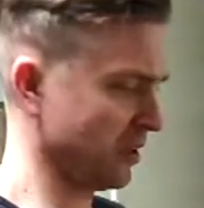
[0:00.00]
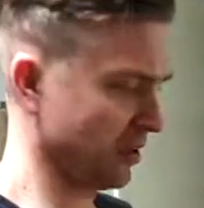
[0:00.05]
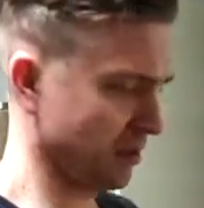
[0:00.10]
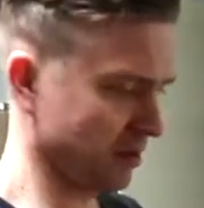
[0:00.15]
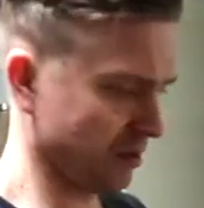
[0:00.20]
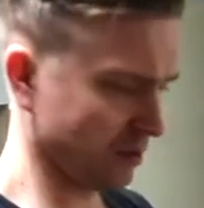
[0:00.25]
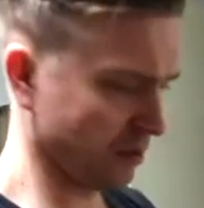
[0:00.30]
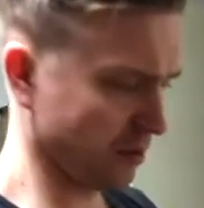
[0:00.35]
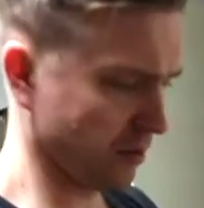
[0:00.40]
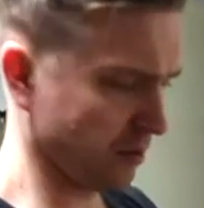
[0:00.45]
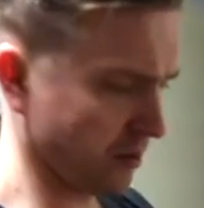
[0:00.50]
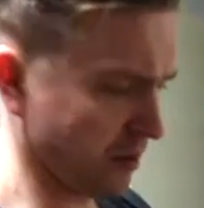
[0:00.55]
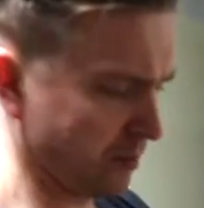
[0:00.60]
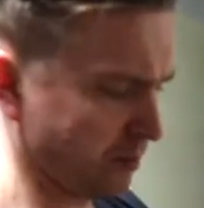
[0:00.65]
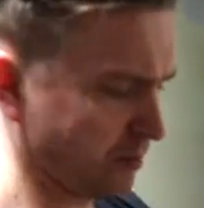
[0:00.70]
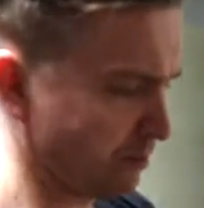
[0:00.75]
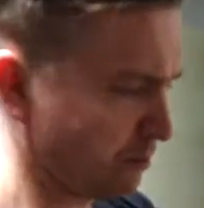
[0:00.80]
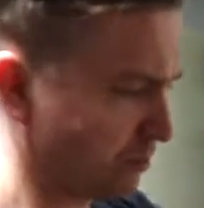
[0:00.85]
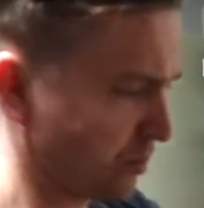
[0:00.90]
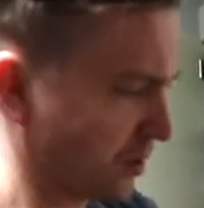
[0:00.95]
a
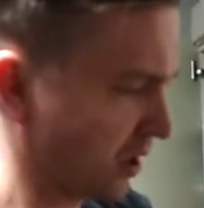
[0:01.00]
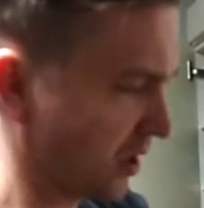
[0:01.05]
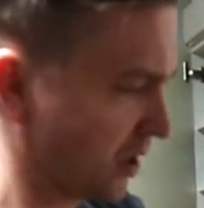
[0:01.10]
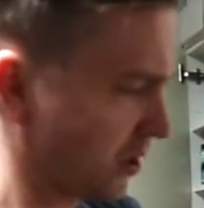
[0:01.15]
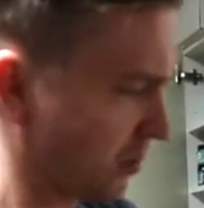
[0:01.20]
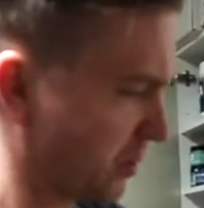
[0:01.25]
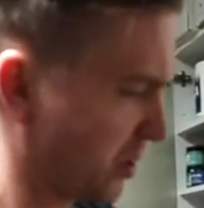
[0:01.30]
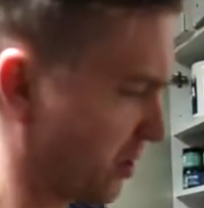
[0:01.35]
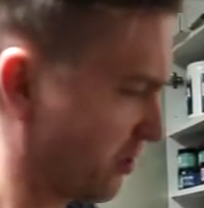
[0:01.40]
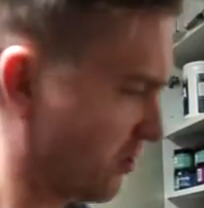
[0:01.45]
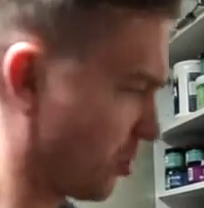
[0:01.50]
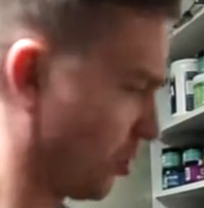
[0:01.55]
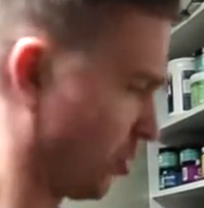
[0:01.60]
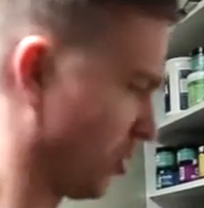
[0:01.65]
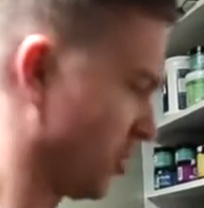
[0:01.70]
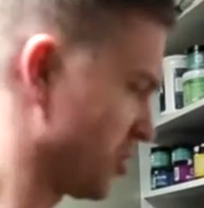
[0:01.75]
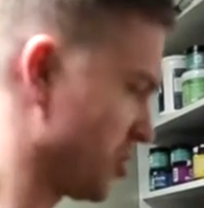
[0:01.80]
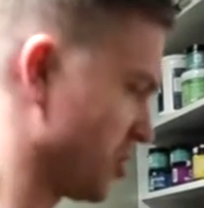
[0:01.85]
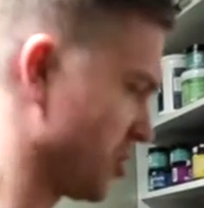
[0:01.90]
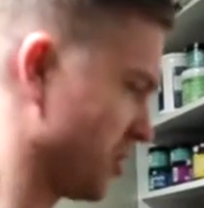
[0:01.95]
little bit of
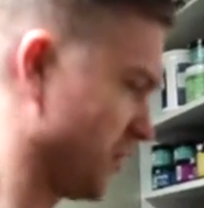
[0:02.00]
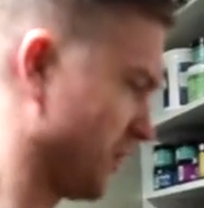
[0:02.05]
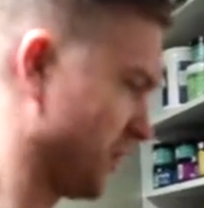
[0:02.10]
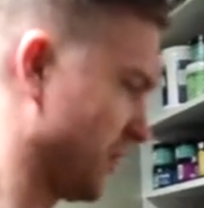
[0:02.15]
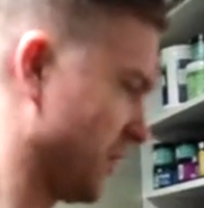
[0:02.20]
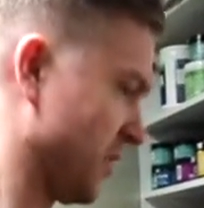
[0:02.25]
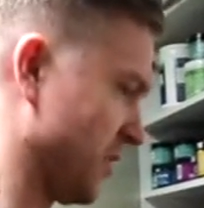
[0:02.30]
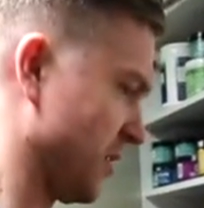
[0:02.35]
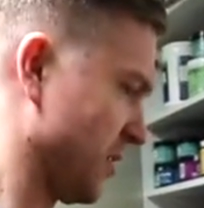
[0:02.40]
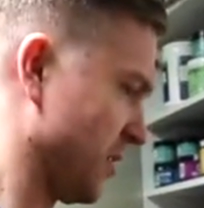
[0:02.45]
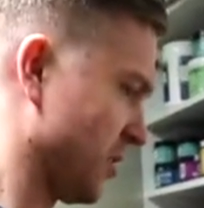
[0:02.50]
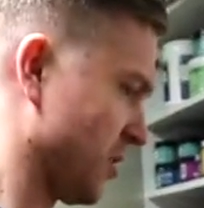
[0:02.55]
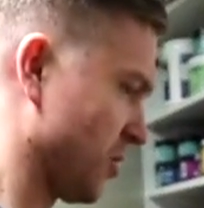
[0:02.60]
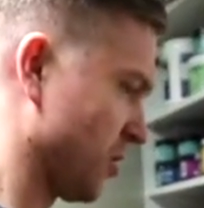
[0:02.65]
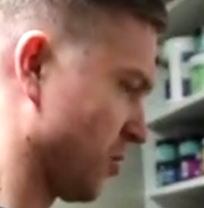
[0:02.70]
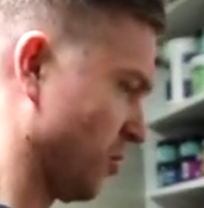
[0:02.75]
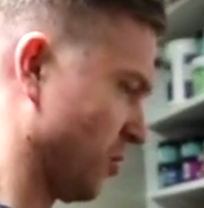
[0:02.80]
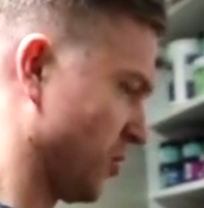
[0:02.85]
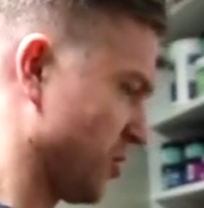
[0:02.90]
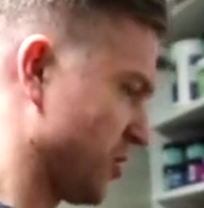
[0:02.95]
collagen
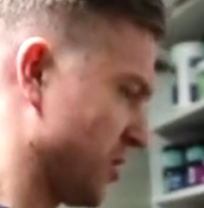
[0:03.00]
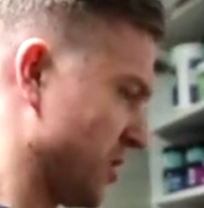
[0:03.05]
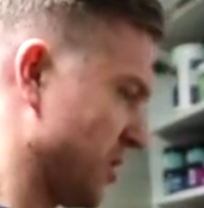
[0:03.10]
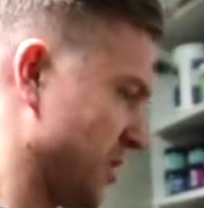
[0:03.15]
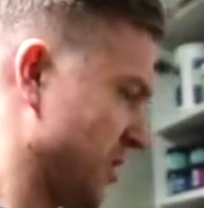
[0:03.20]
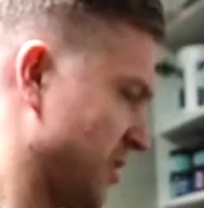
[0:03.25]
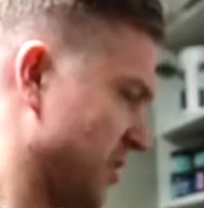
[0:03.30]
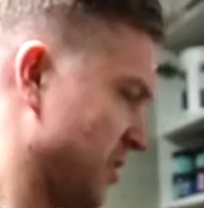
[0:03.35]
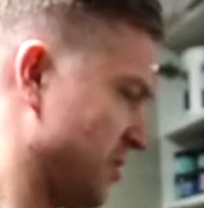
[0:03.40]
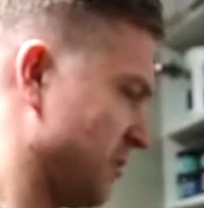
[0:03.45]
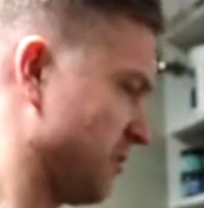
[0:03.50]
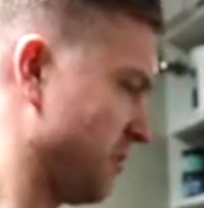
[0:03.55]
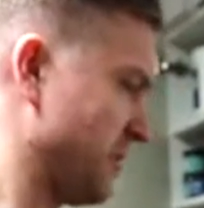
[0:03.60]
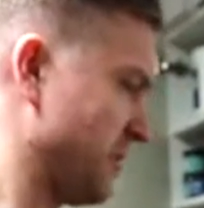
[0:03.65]
into the